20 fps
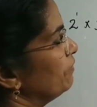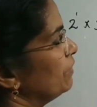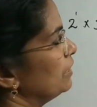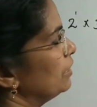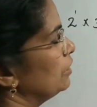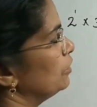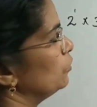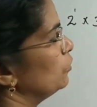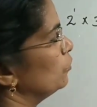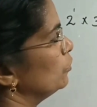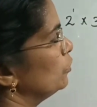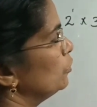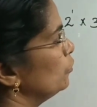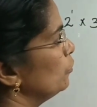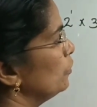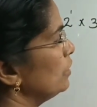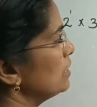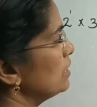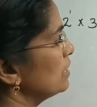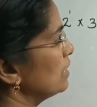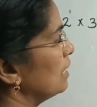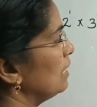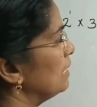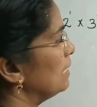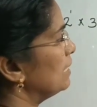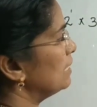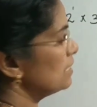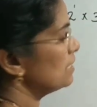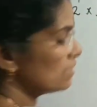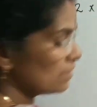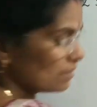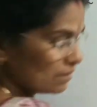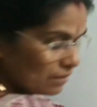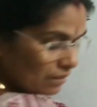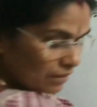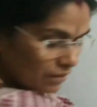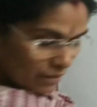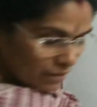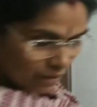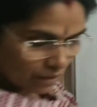with the 2. 2 is the least
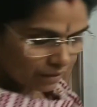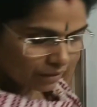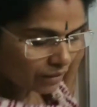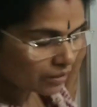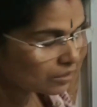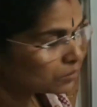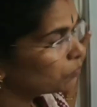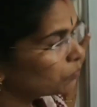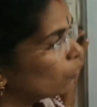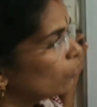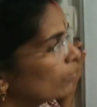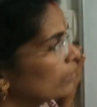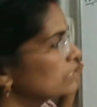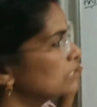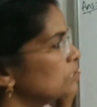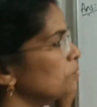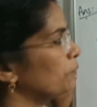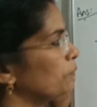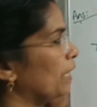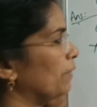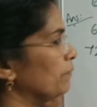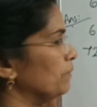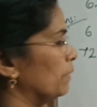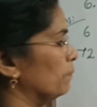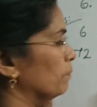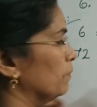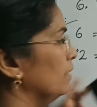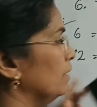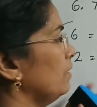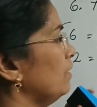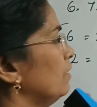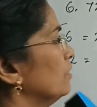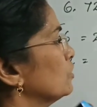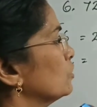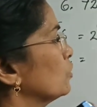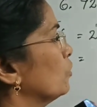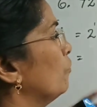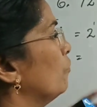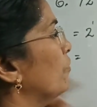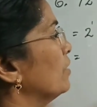smallest prime number.
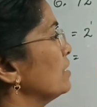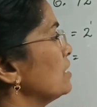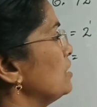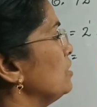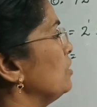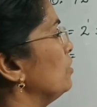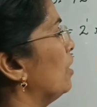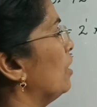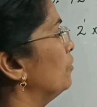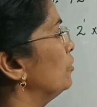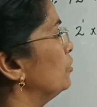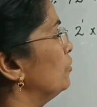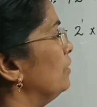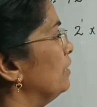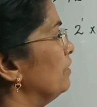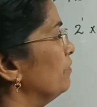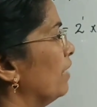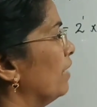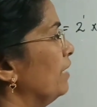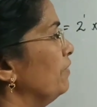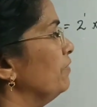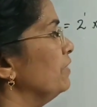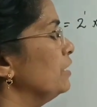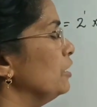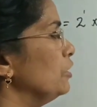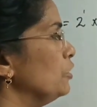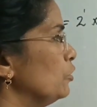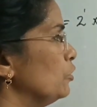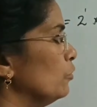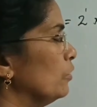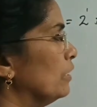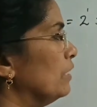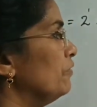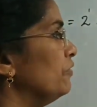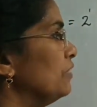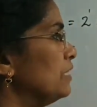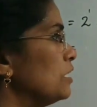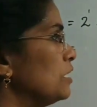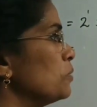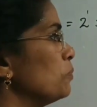So first you have to divide with the 2. If
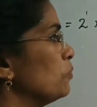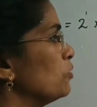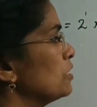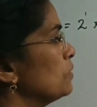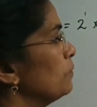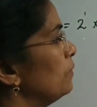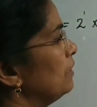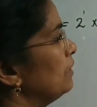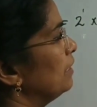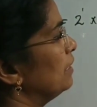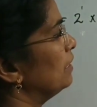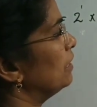it is possible, then